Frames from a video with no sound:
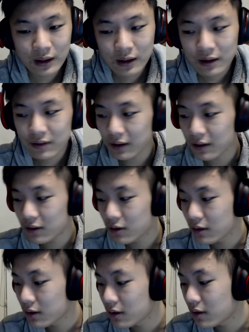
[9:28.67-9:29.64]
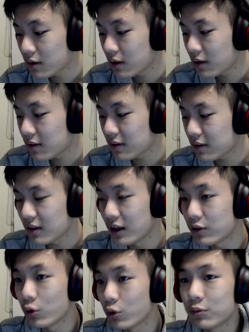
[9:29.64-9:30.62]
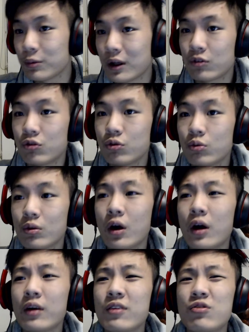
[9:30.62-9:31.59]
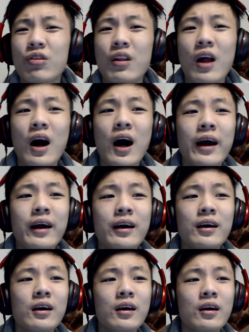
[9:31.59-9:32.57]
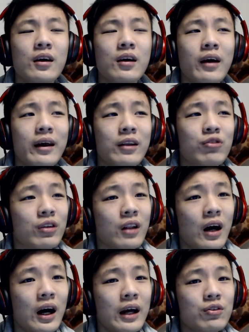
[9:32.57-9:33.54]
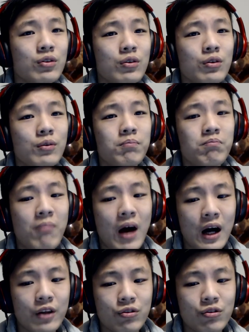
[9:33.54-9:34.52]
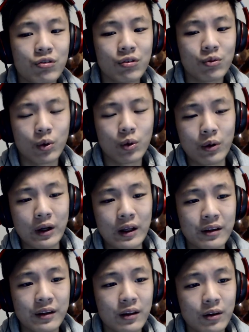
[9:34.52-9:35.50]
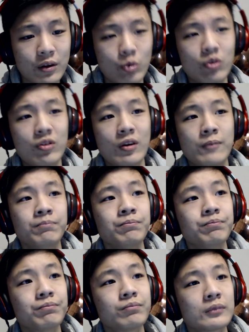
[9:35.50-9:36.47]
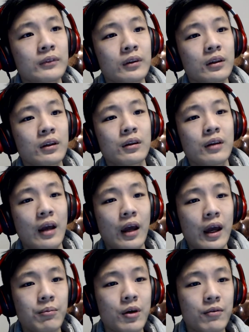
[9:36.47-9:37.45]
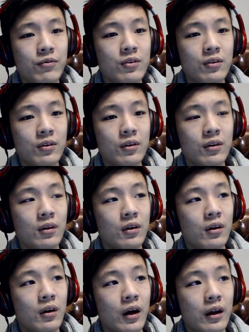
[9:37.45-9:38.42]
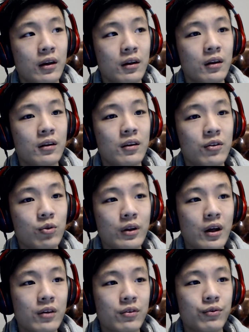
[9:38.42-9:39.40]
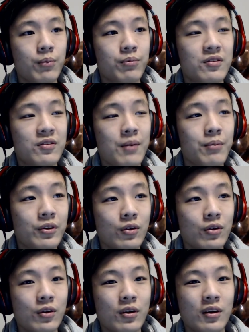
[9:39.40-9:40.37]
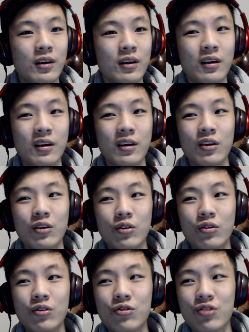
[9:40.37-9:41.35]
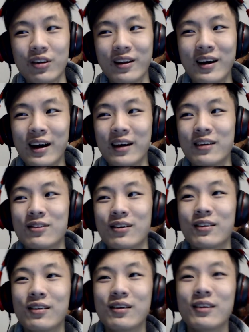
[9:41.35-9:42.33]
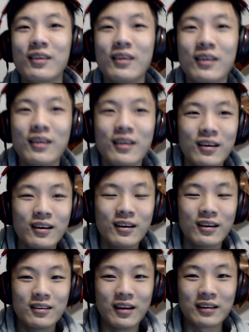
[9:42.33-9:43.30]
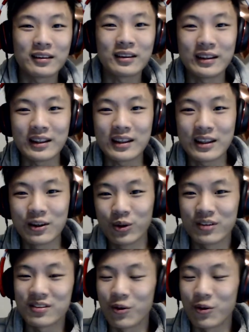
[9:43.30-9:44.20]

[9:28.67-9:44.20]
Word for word: Cause like I think I started talking to him like June, uh, July, and July to March is where it ended. It was um yeah eight months, and this one lasted from December to July. So technically he was a